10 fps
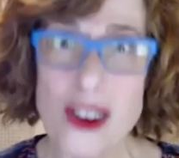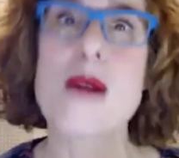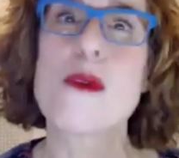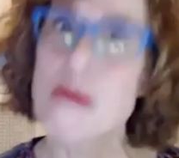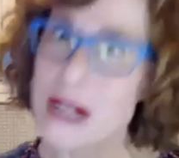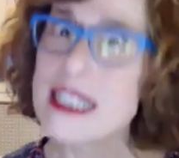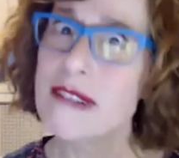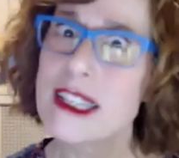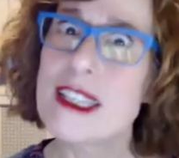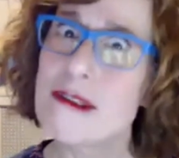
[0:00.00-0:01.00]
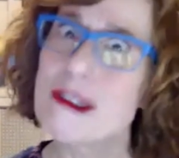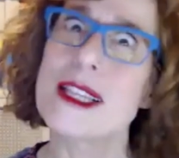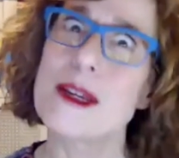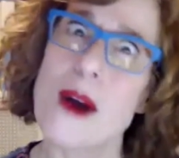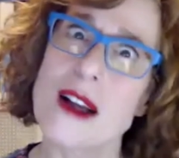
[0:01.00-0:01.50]
and we're really, really,
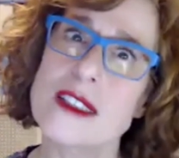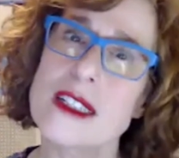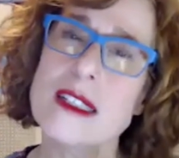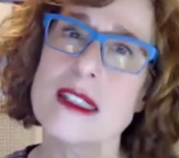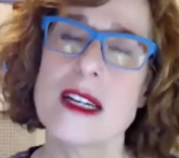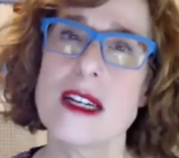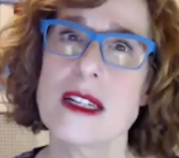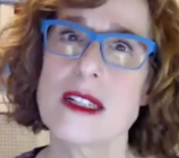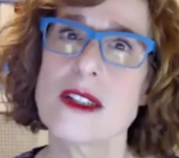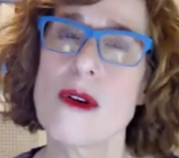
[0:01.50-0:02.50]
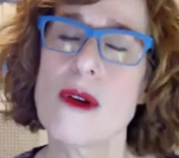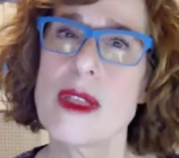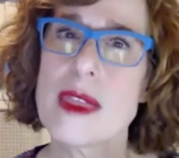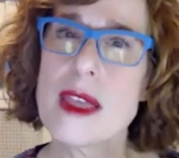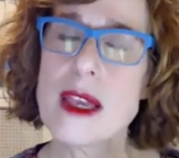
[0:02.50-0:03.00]
really washing. So
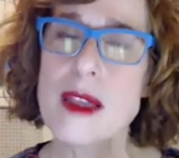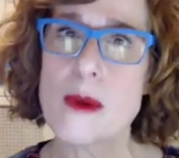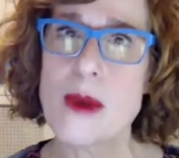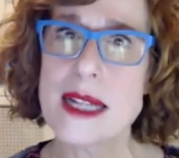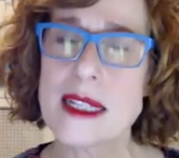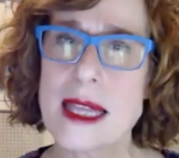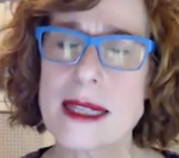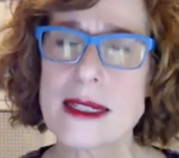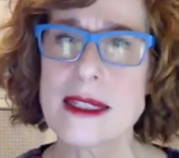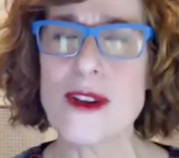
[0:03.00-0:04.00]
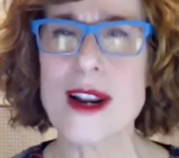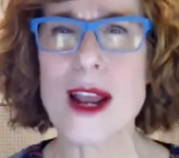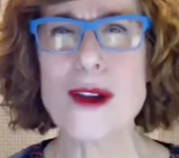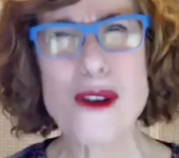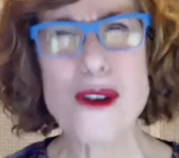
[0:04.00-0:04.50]
think of the ways that that's different.
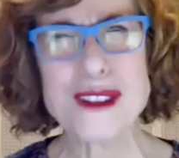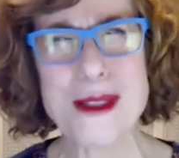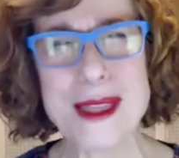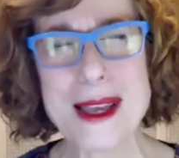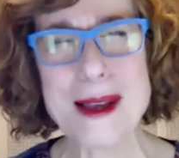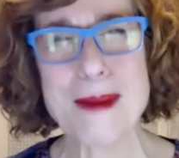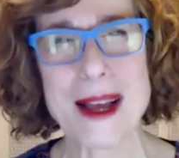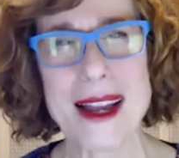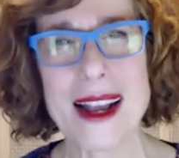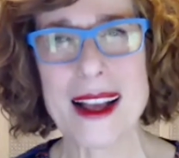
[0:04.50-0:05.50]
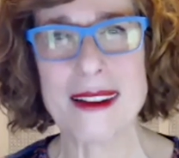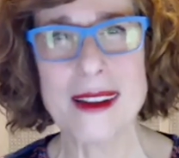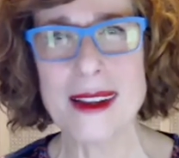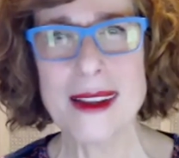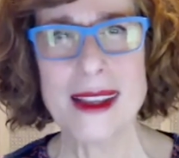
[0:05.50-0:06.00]
And also think about how
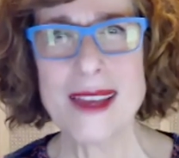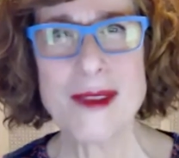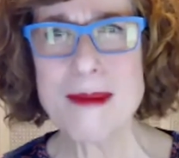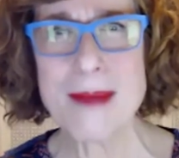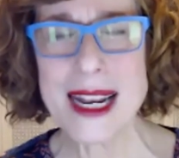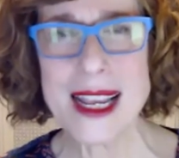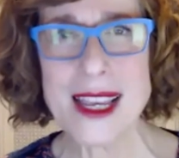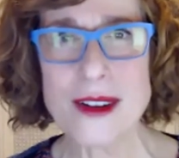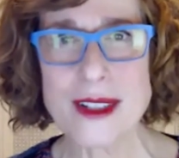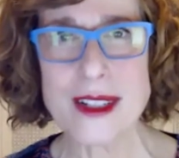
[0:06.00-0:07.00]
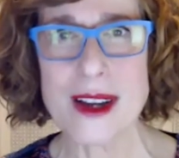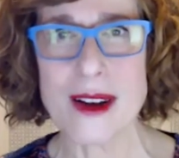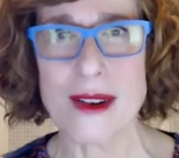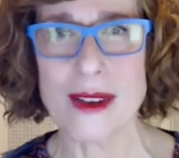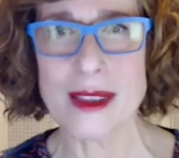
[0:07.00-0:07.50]
even many years
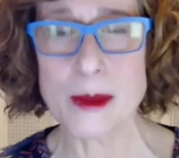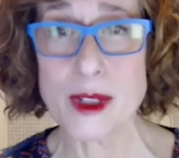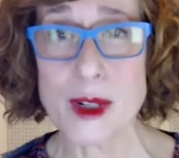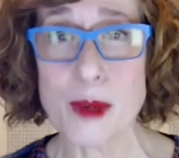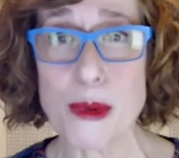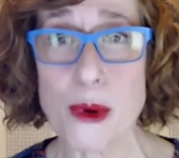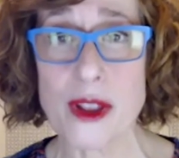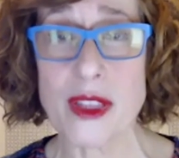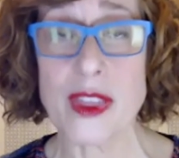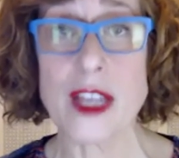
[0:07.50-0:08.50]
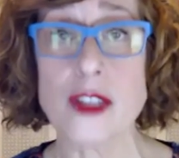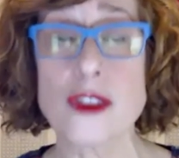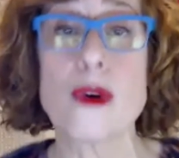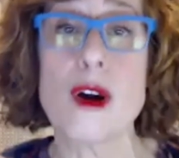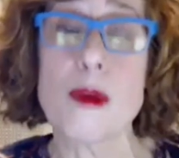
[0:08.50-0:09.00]
ago, it was an important thing
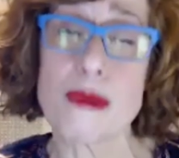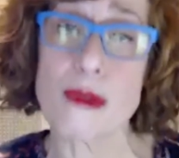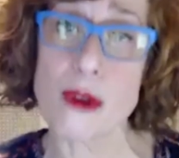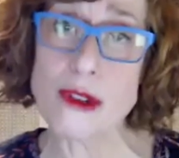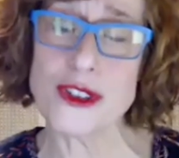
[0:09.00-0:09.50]
to approach